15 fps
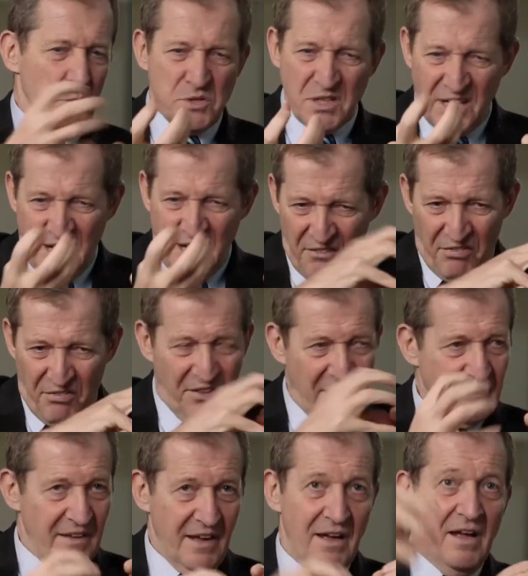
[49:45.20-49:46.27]
There was a kind of
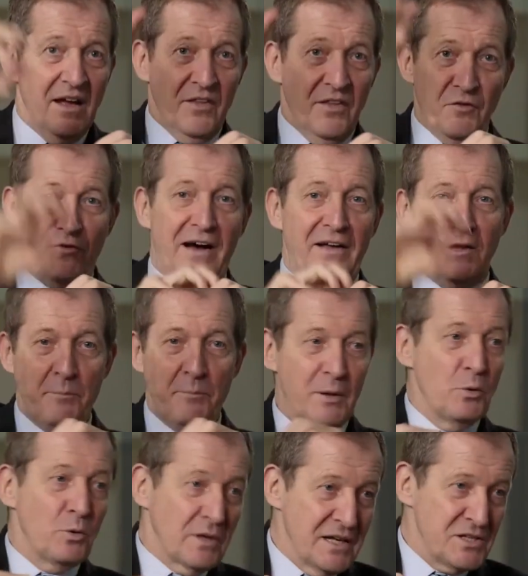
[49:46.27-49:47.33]
thing there. The fact that
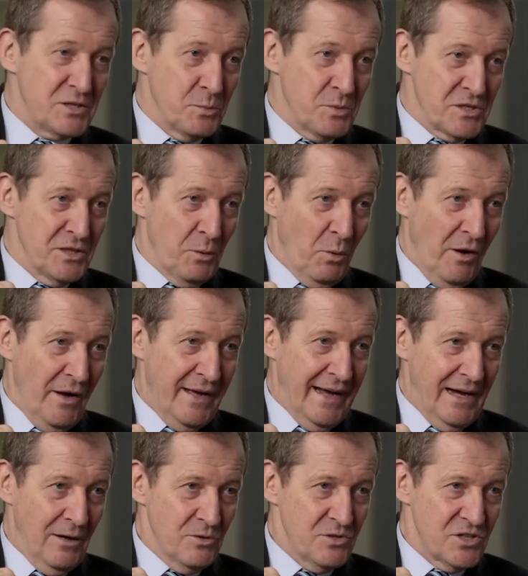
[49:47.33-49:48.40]
Bill Clinton was in the White
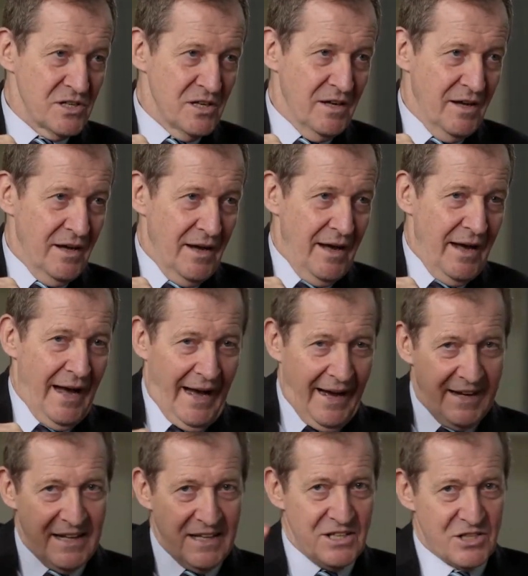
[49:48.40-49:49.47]
House
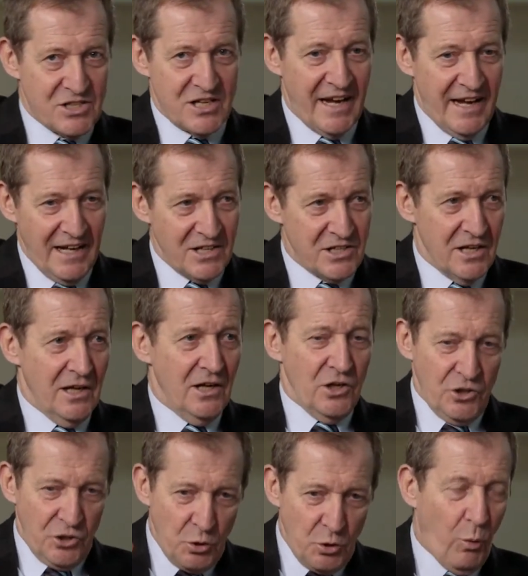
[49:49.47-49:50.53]
and he said,
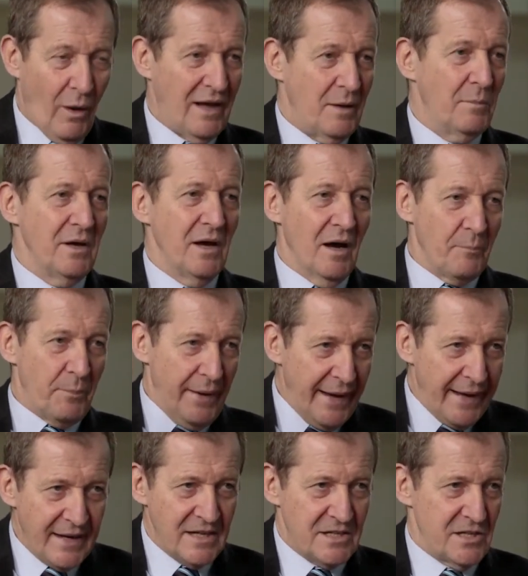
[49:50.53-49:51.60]
"You wake me up
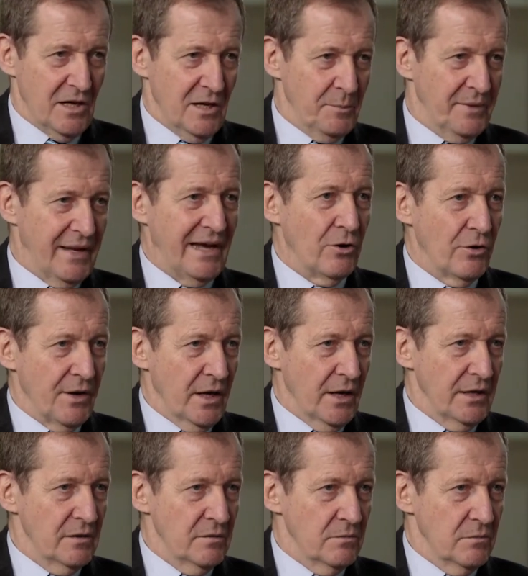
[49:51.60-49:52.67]
anytime, day or
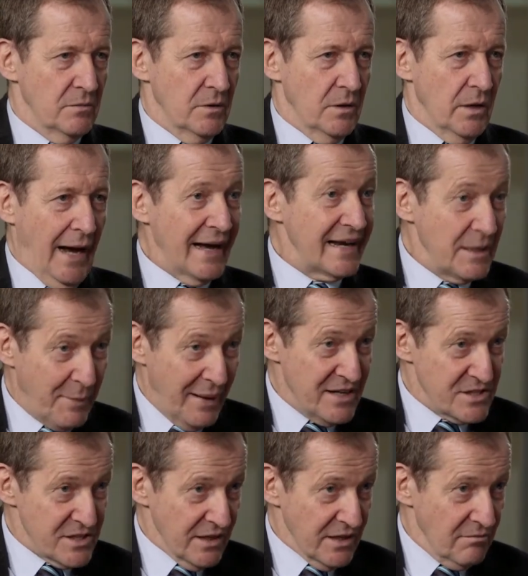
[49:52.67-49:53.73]
night," and he
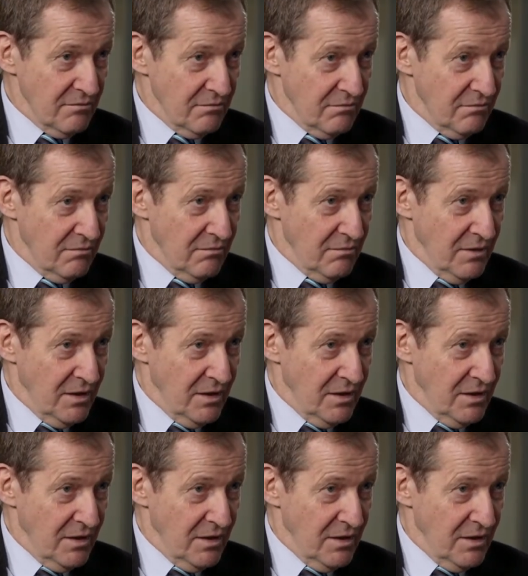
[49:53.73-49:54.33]
meant it. Yeah.